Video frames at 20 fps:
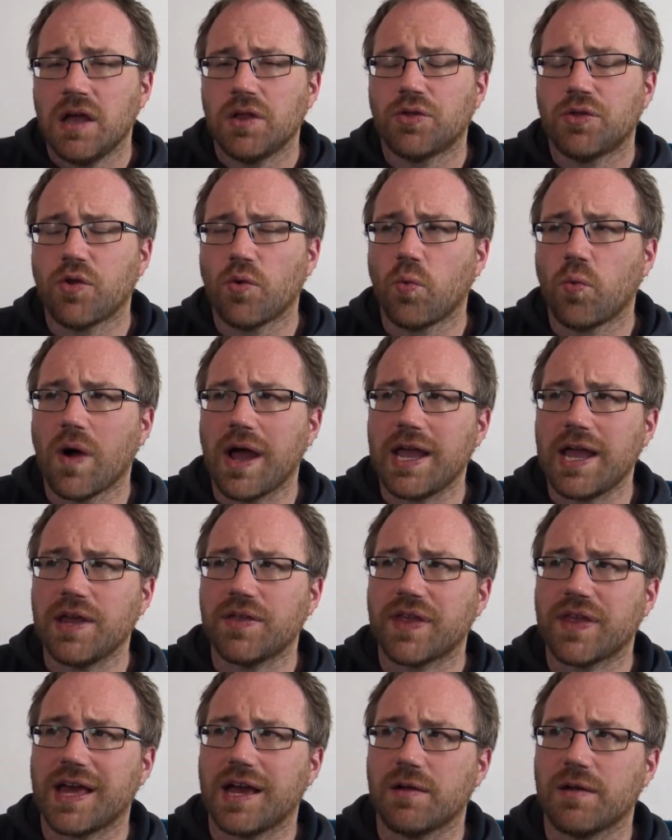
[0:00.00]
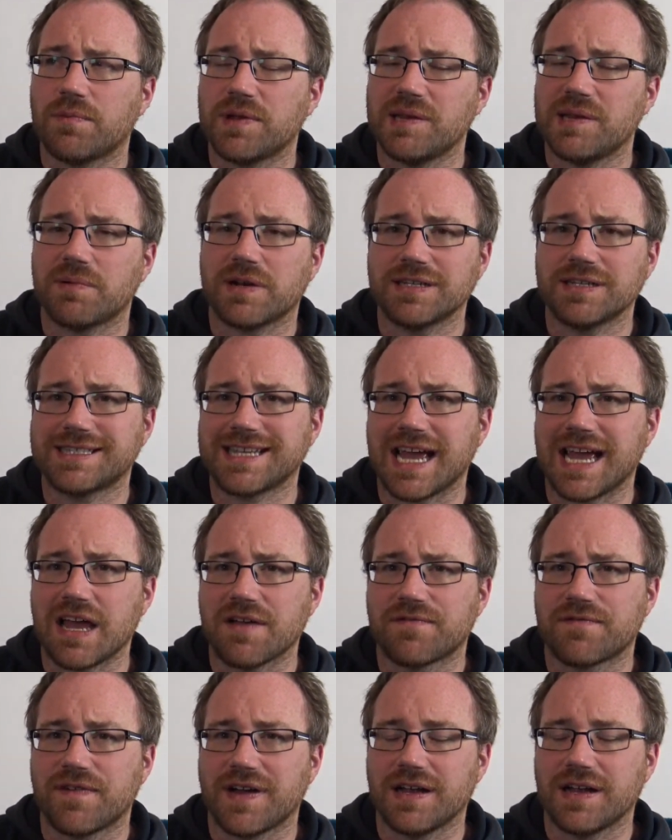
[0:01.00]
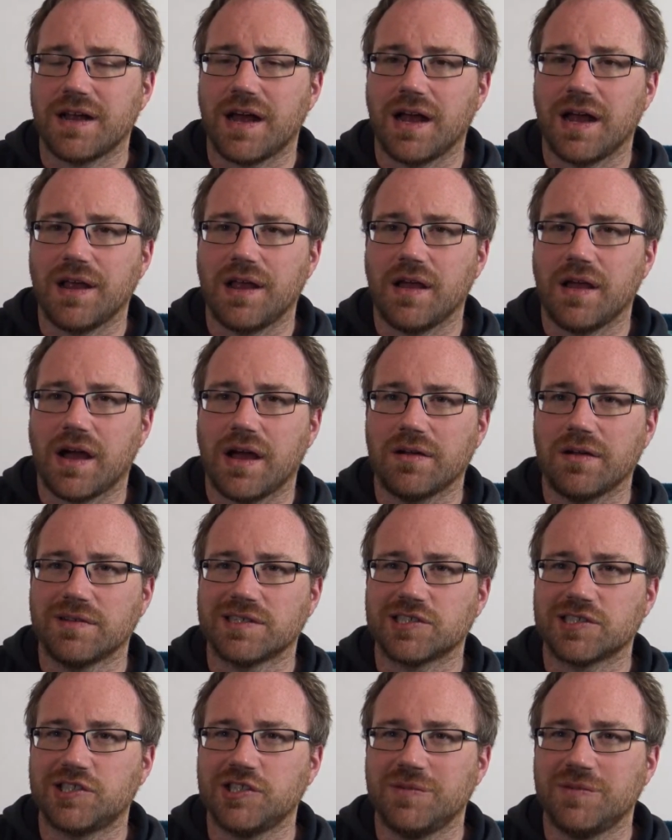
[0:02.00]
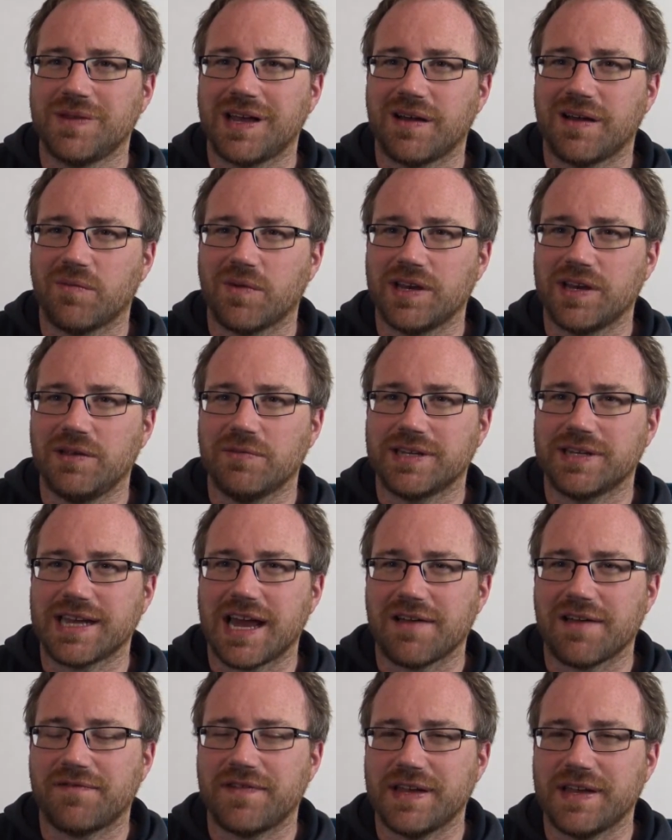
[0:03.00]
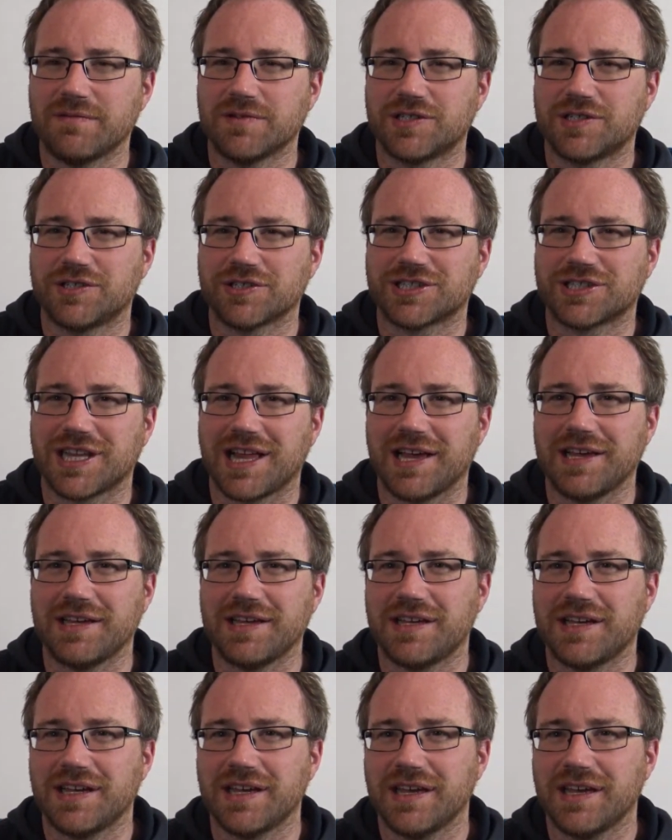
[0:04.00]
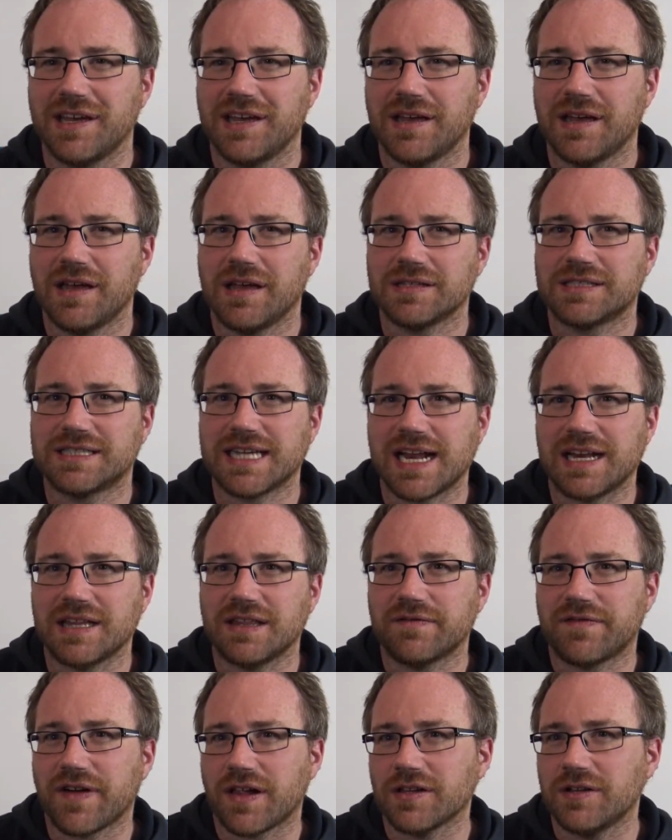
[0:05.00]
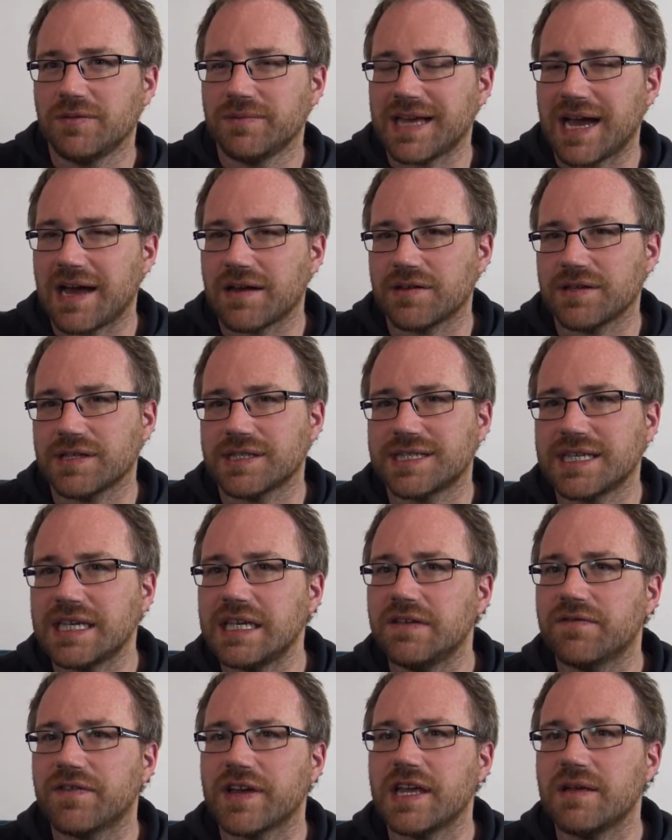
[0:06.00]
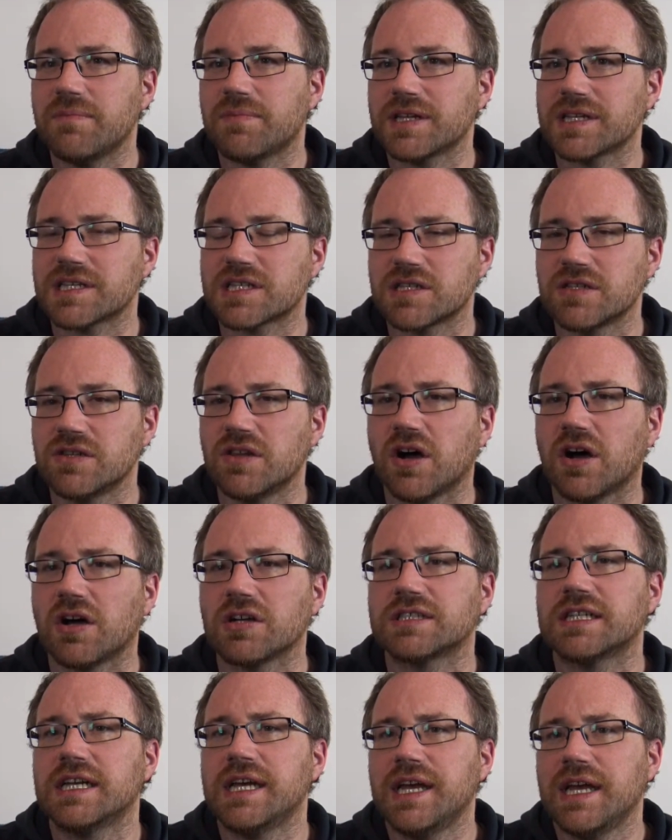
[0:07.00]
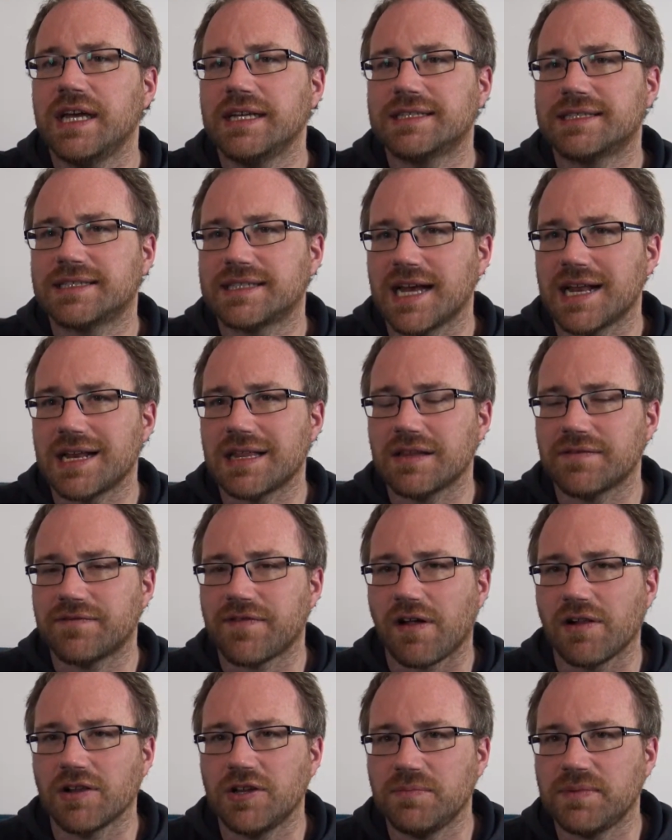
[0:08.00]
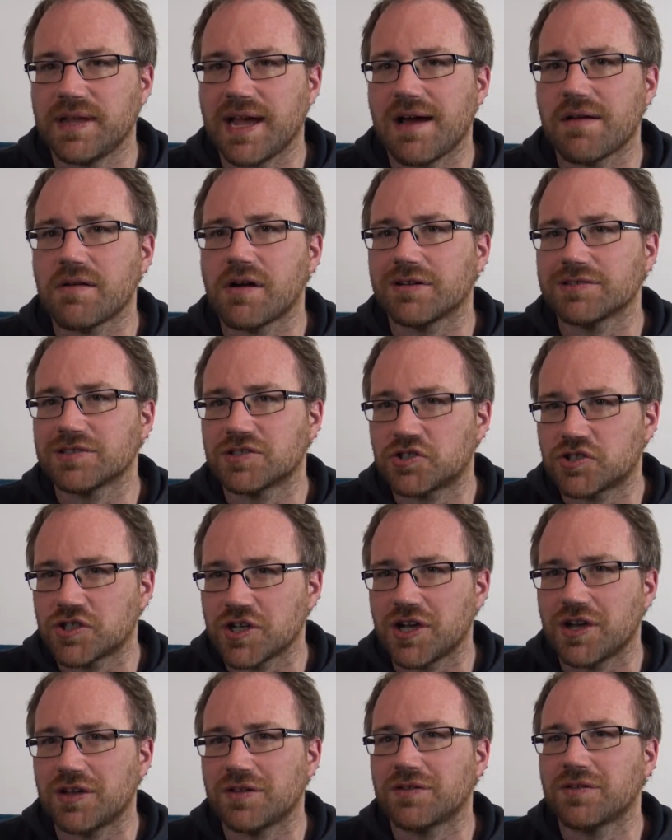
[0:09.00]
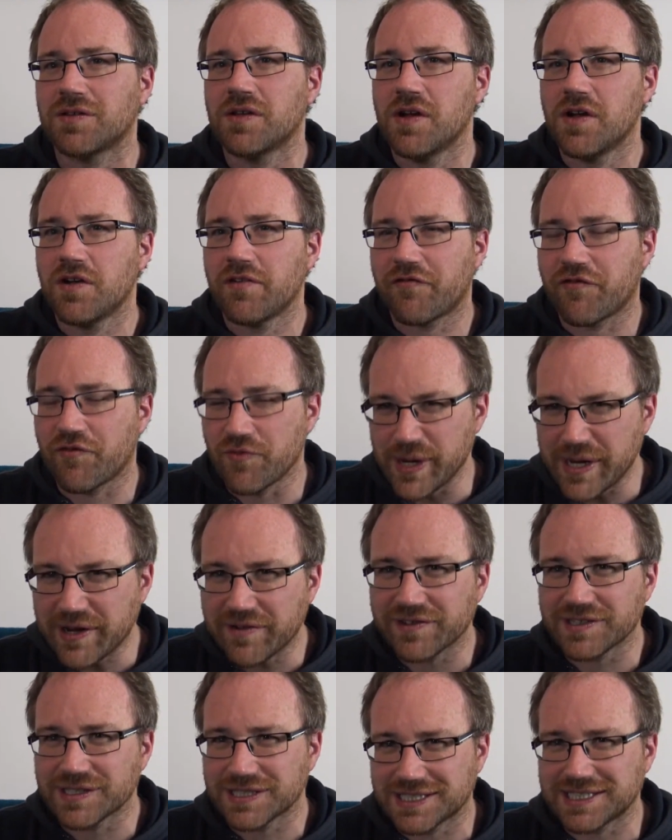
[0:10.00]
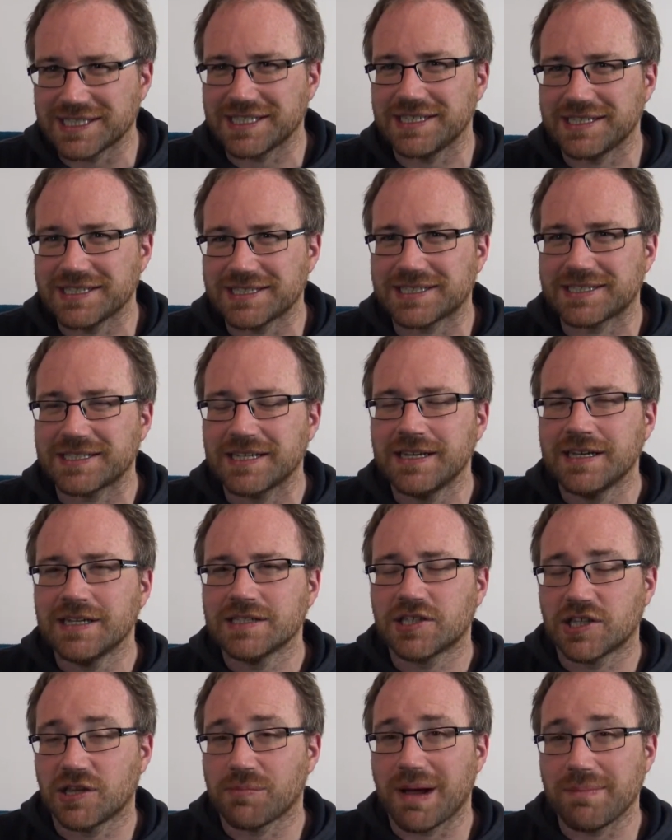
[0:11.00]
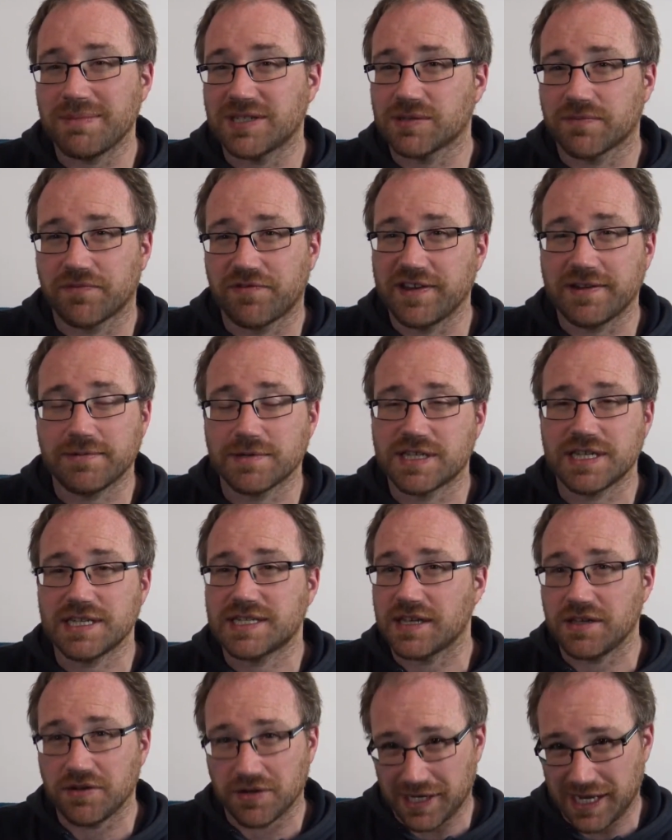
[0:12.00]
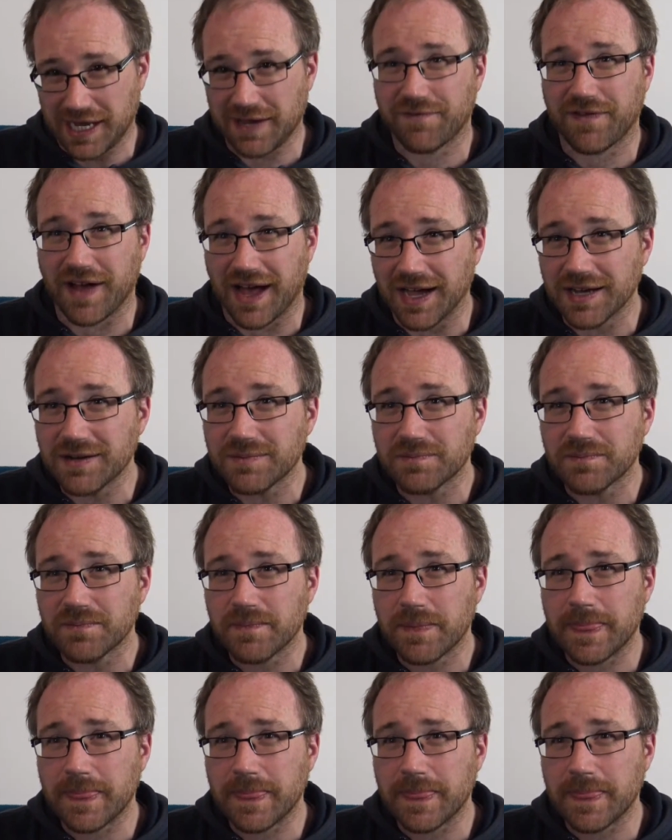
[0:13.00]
the way that people are deaf, I always assume that when you were deaf, it was just like turning the volume down on the TV, but it's not. It's turning the volume down on certain frequencies. So there might be some frequencies that you can hear fine,